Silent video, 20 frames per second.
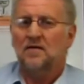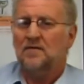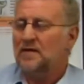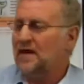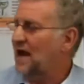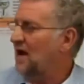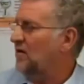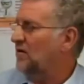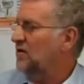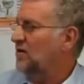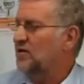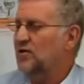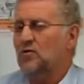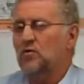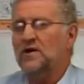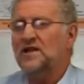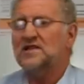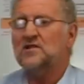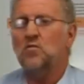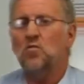Now, the
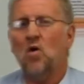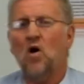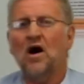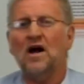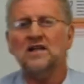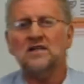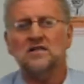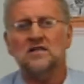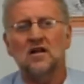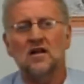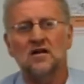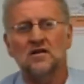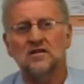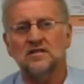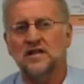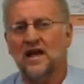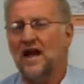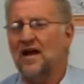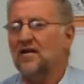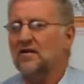reason why it slows
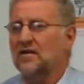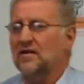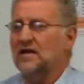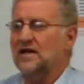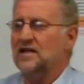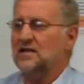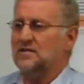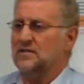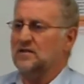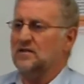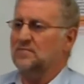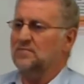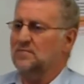down is